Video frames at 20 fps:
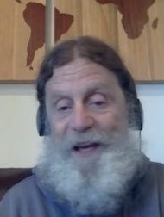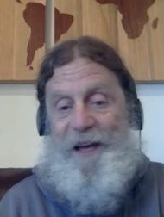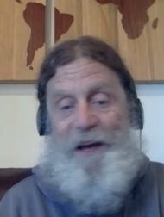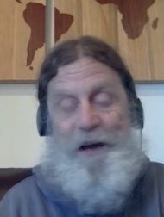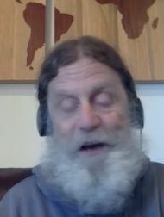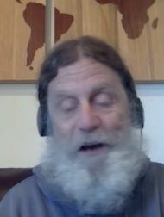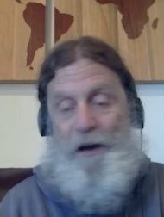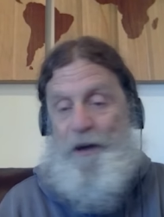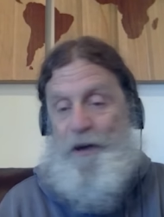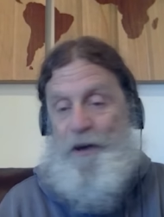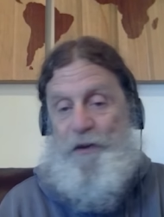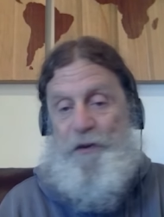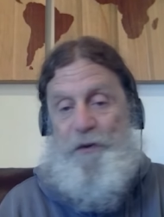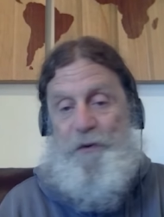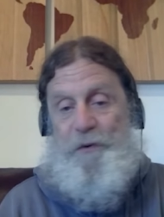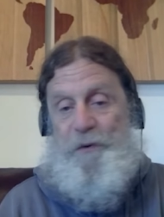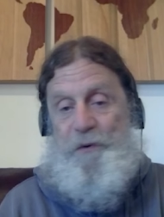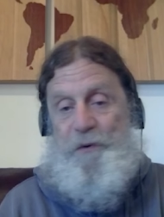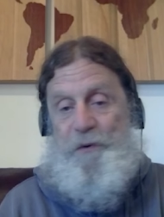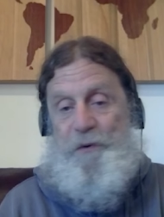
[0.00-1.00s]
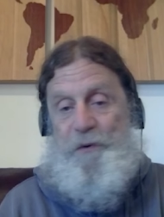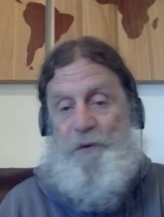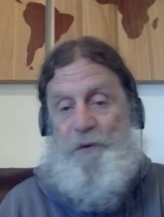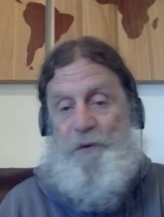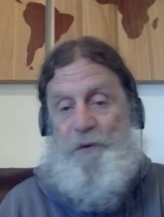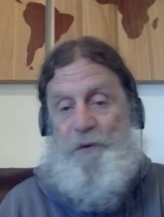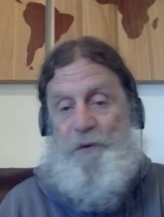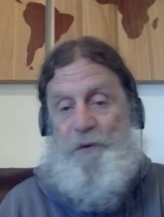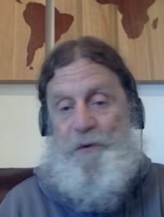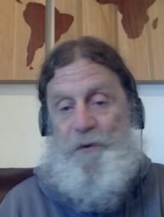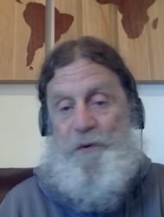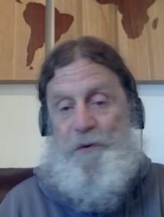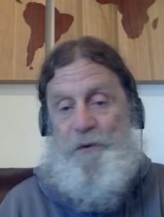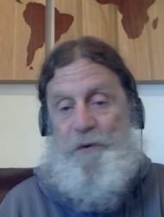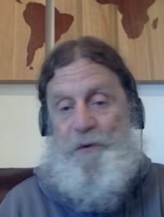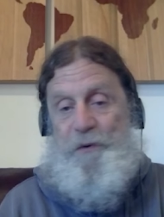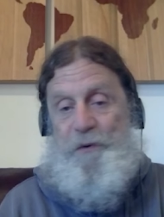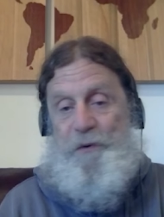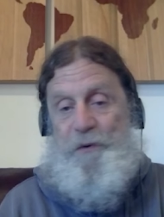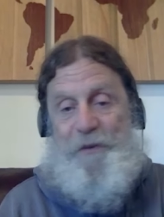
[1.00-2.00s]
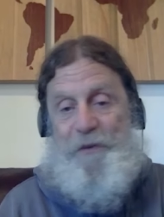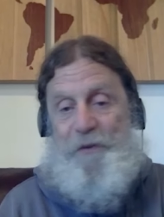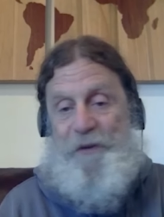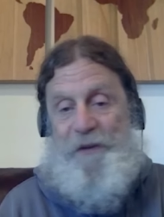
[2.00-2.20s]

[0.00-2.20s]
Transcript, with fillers: uh, you get Donald Trump,